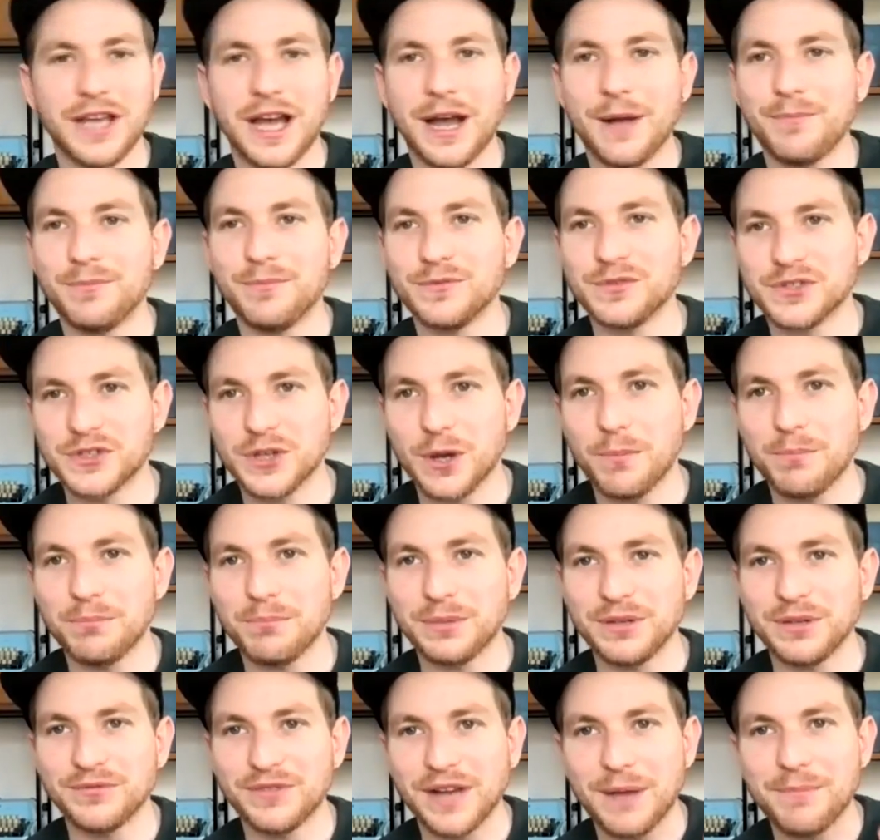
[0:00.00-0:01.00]
and um,
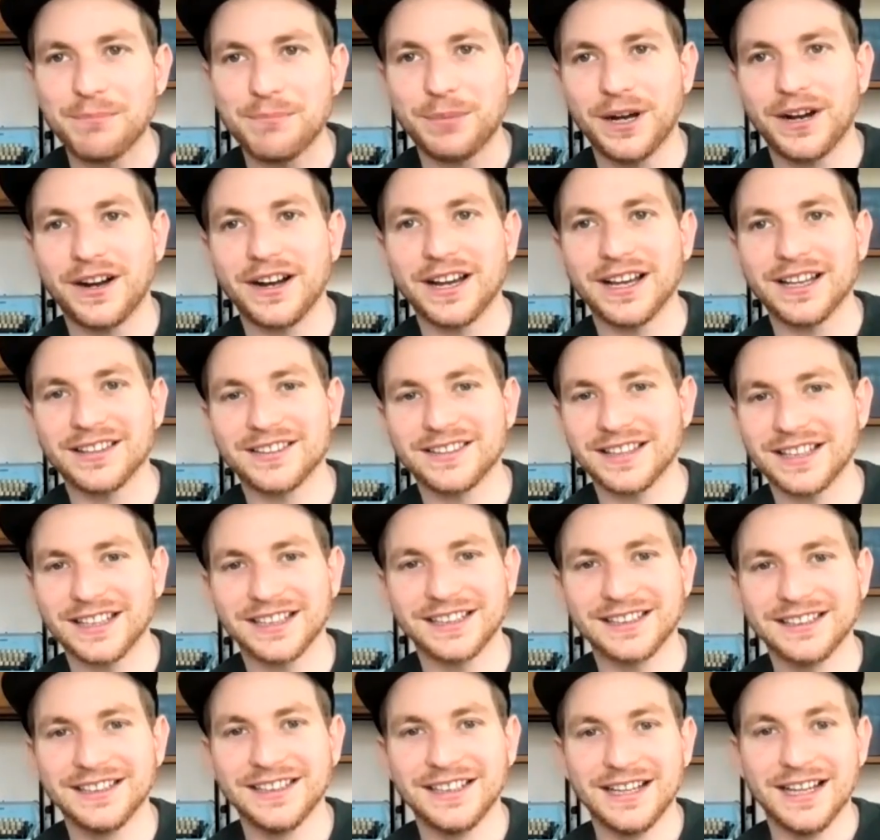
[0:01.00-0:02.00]
zombie vampire
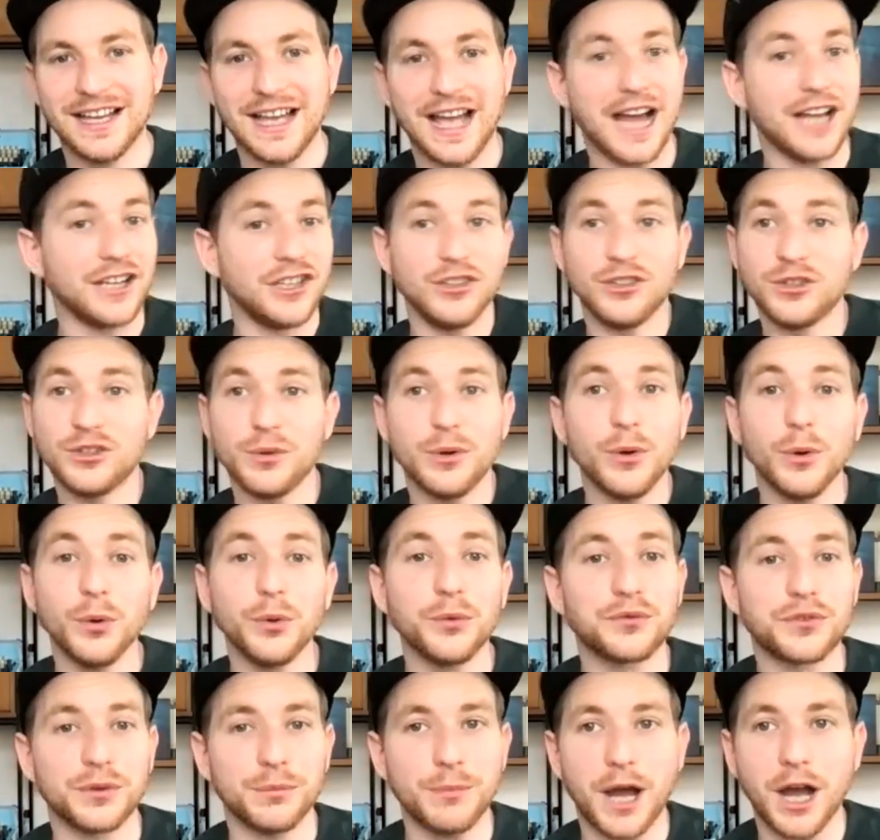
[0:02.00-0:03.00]
thing. And you do it all
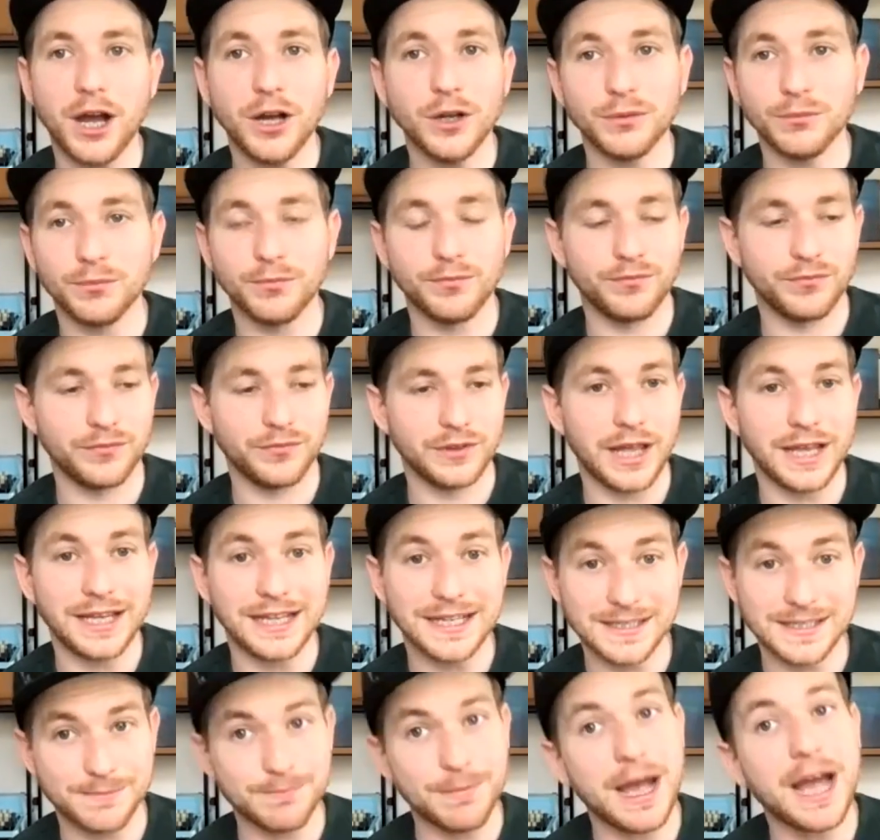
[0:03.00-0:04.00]
oh, from wow. home. Like
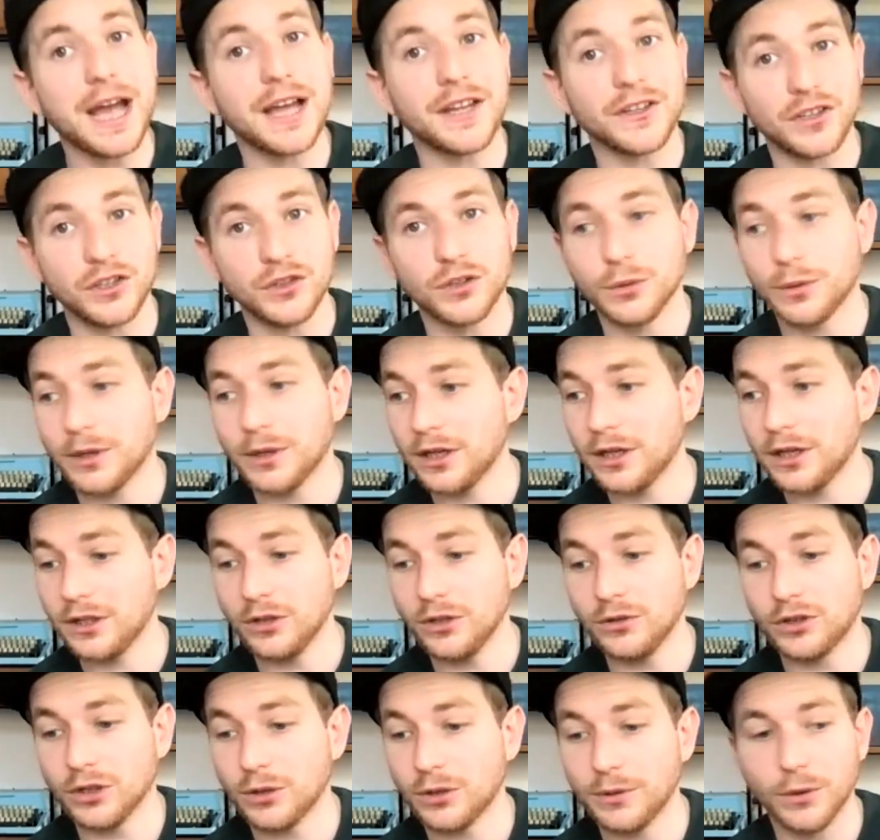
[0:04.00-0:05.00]
it's mad. You do it.
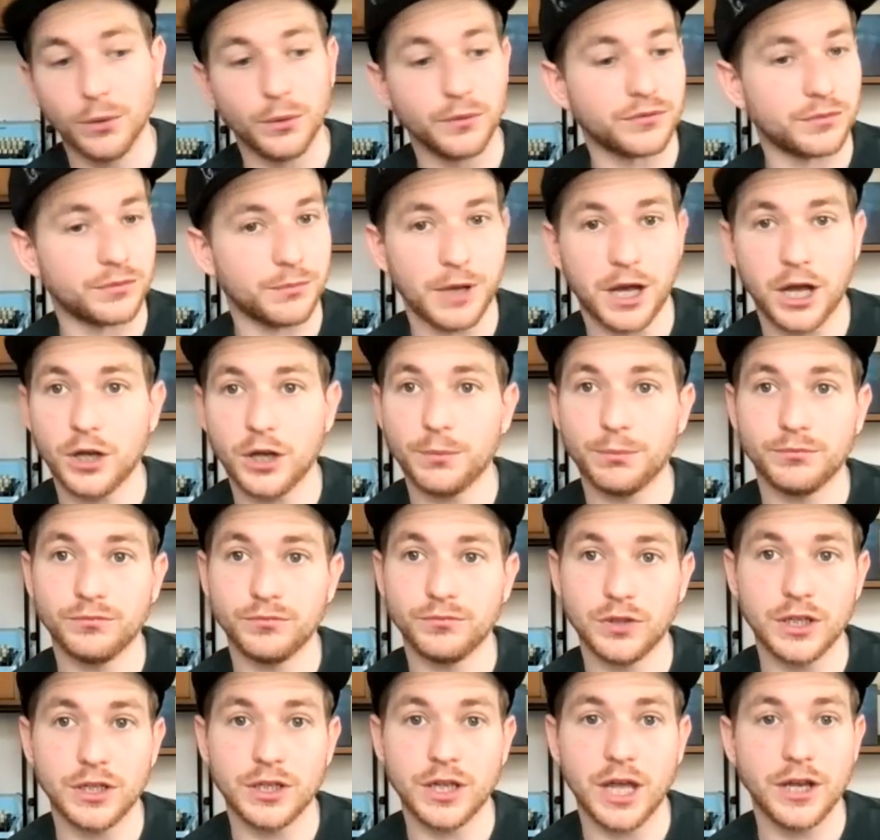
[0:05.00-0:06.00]
You do it all from home.
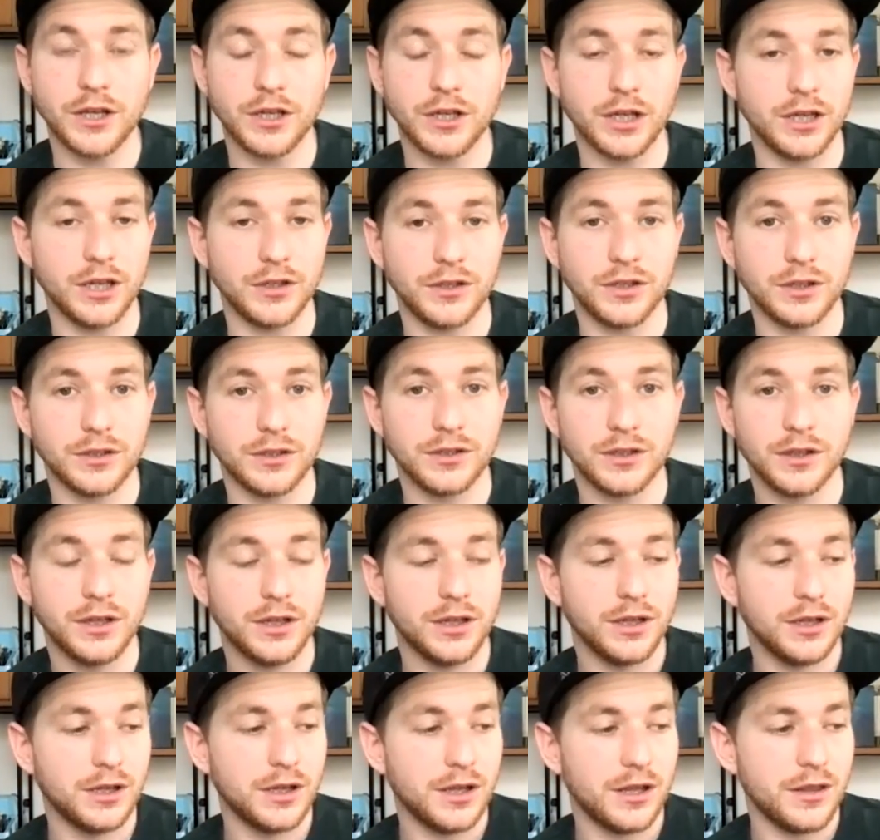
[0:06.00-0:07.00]
And, and and
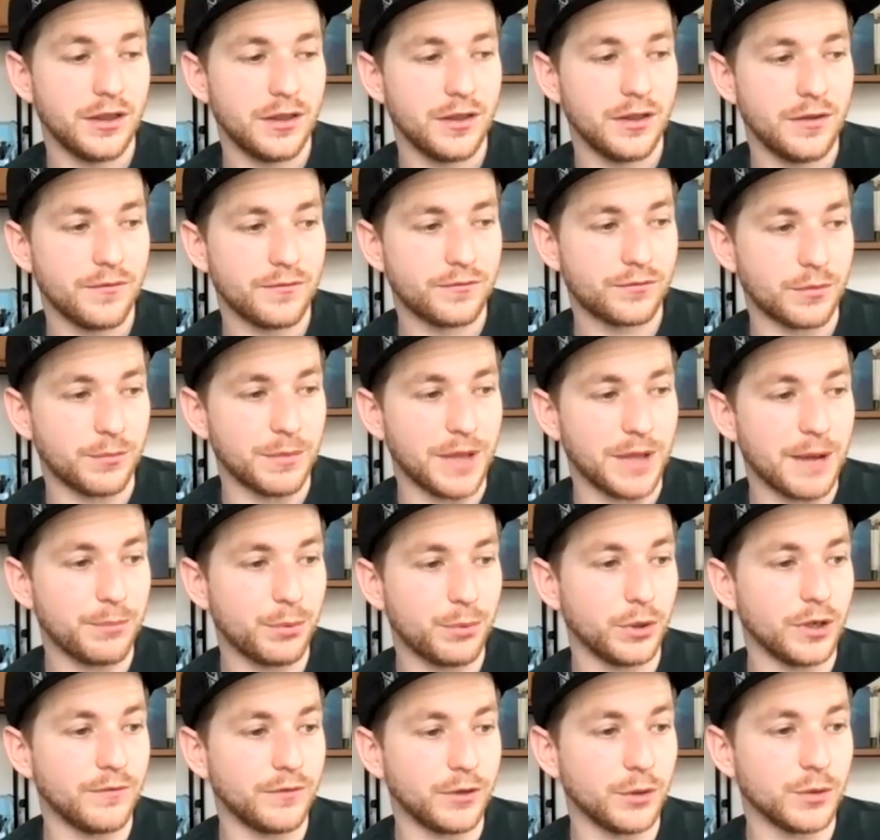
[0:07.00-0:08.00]
from that
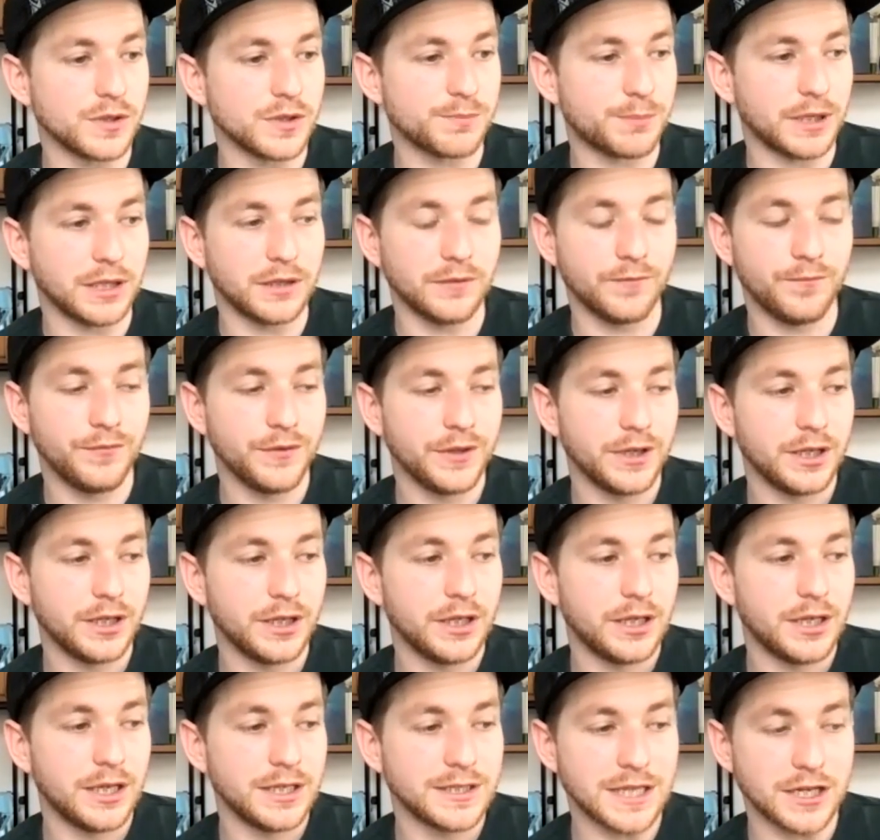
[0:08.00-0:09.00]
point of view, it's been
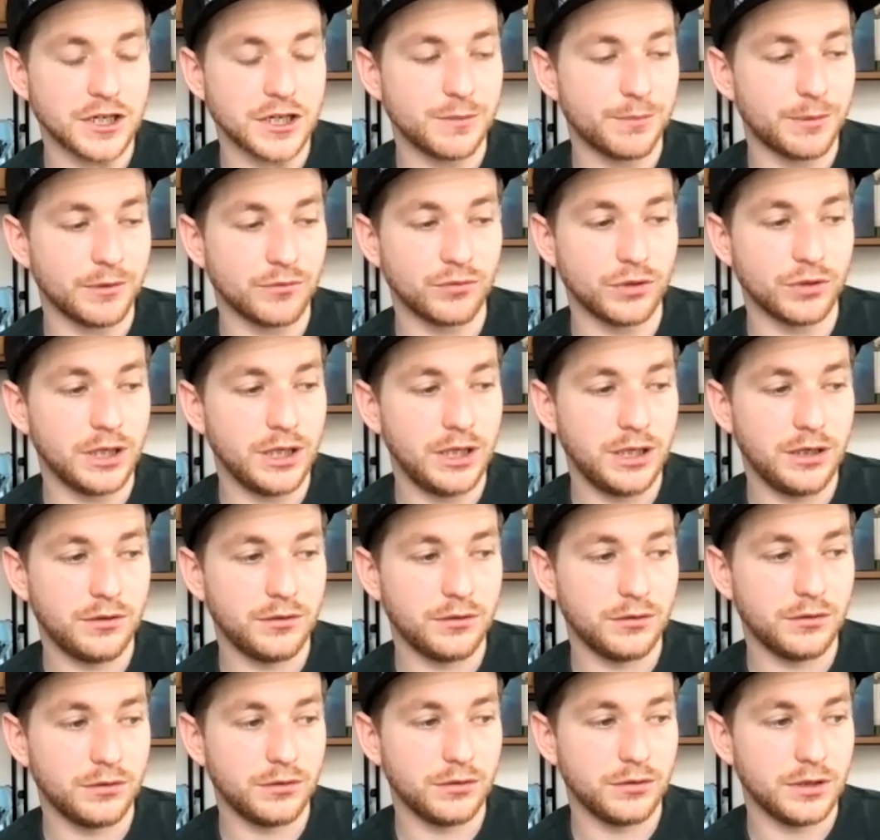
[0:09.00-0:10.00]
it's actually been really
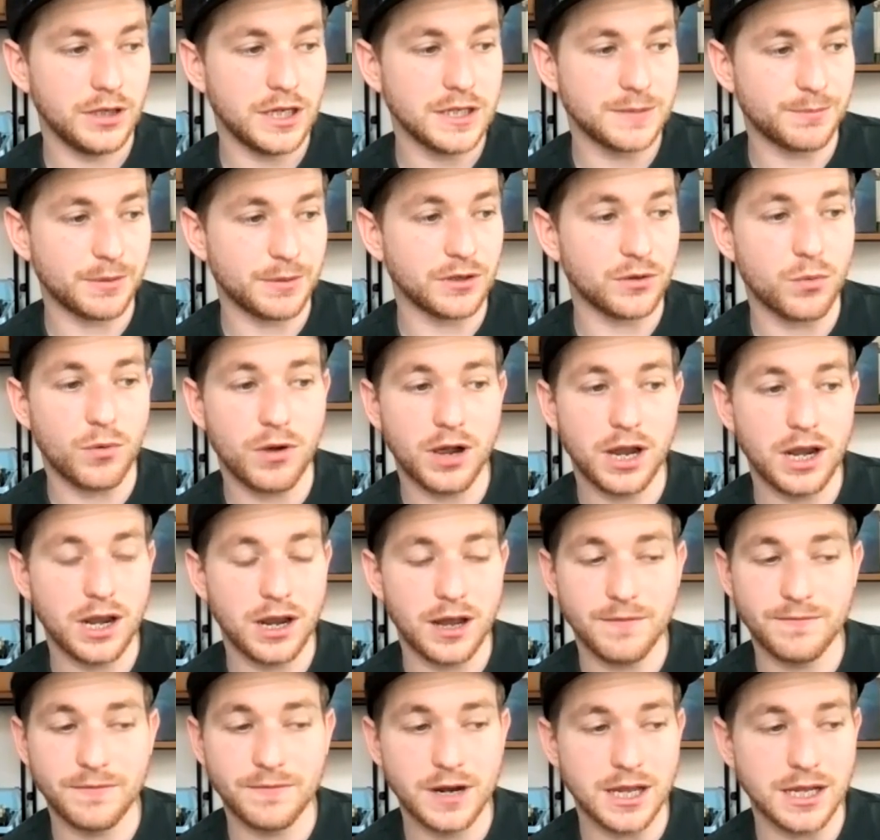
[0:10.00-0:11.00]
it's been quite
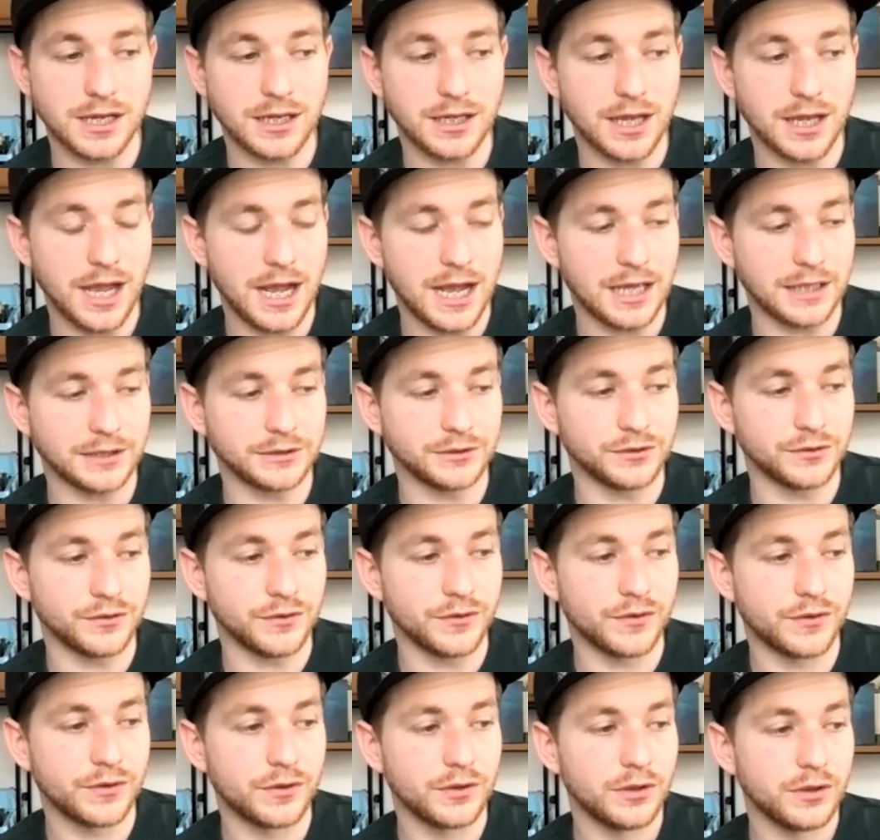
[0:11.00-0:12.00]
lovely.
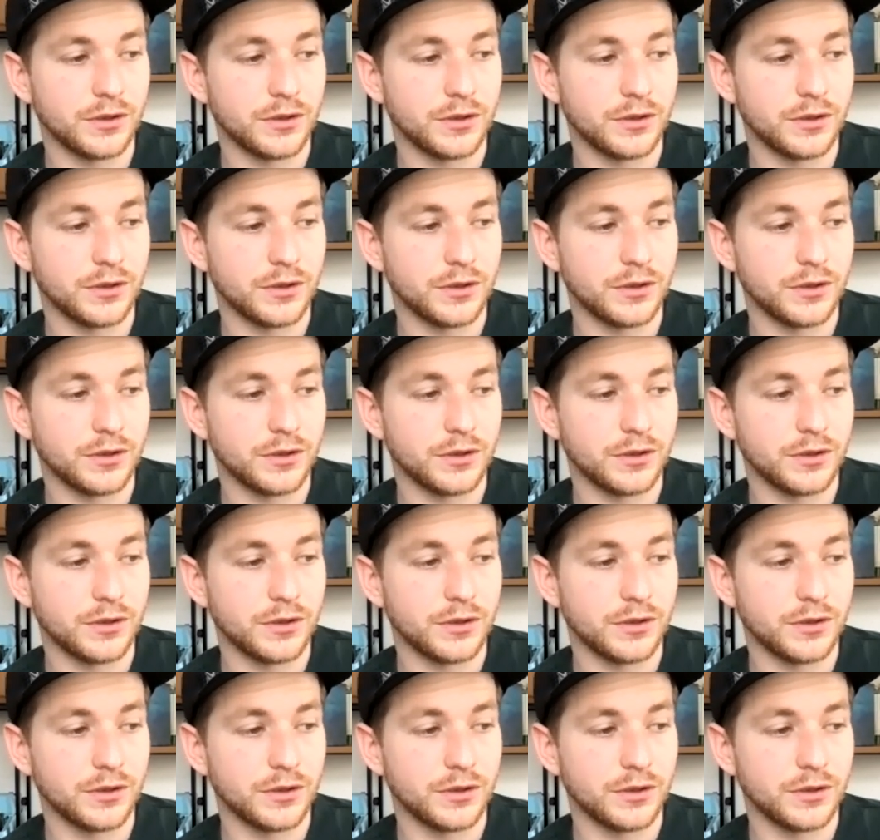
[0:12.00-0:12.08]
And